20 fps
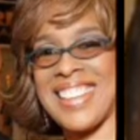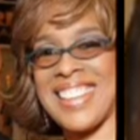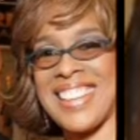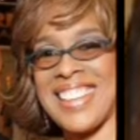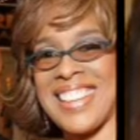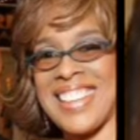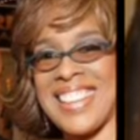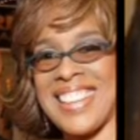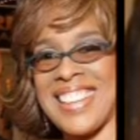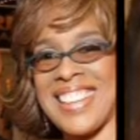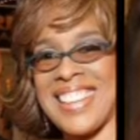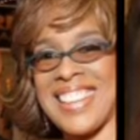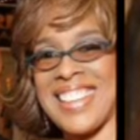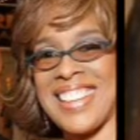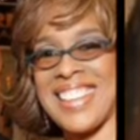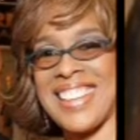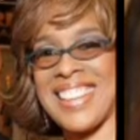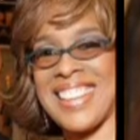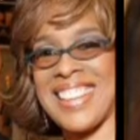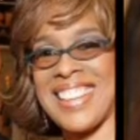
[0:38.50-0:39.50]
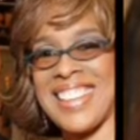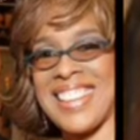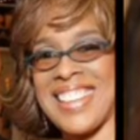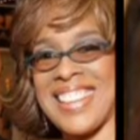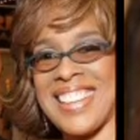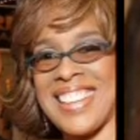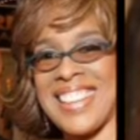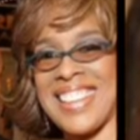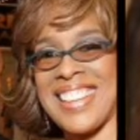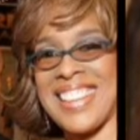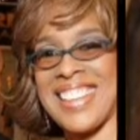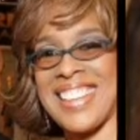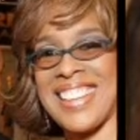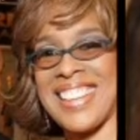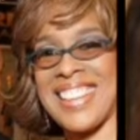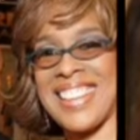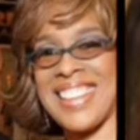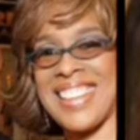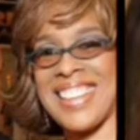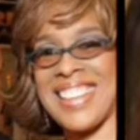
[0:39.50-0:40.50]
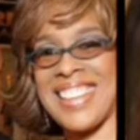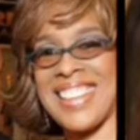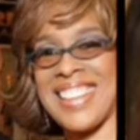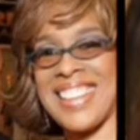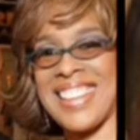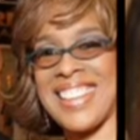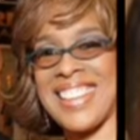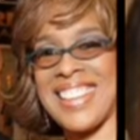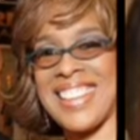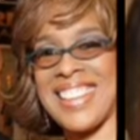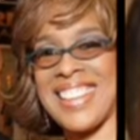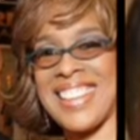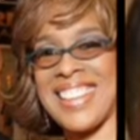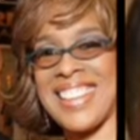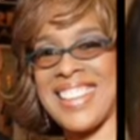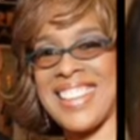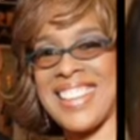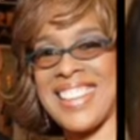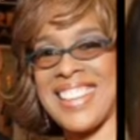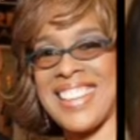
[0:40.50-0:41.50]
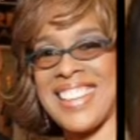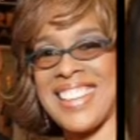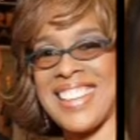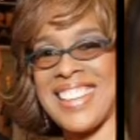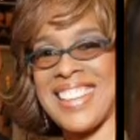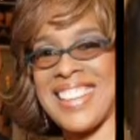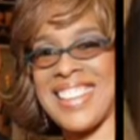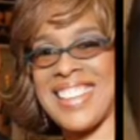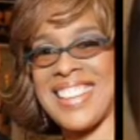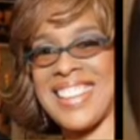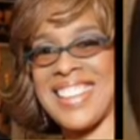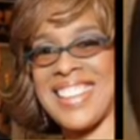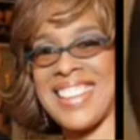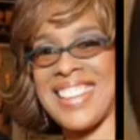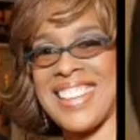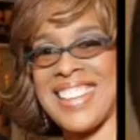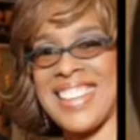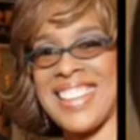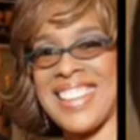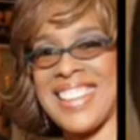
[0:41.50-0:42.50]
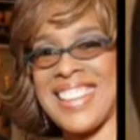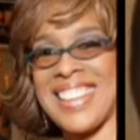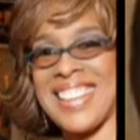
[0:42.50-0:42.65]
No words are spoken by the person on screen.